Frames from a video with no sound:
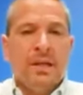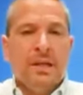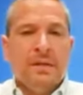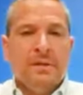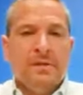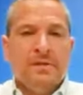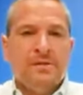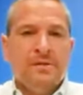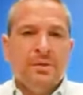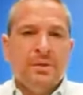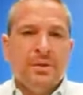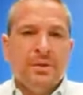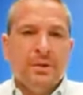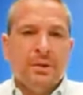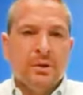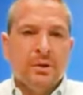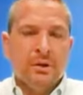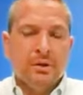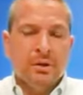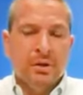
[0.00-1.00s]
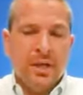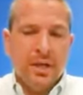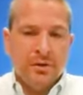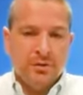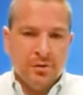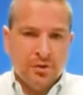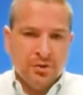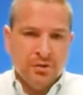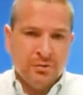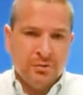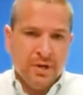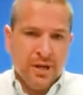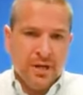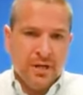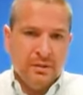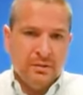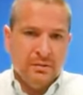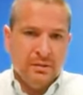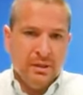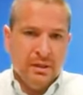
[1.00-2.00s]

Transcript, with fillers: is to your interest rate,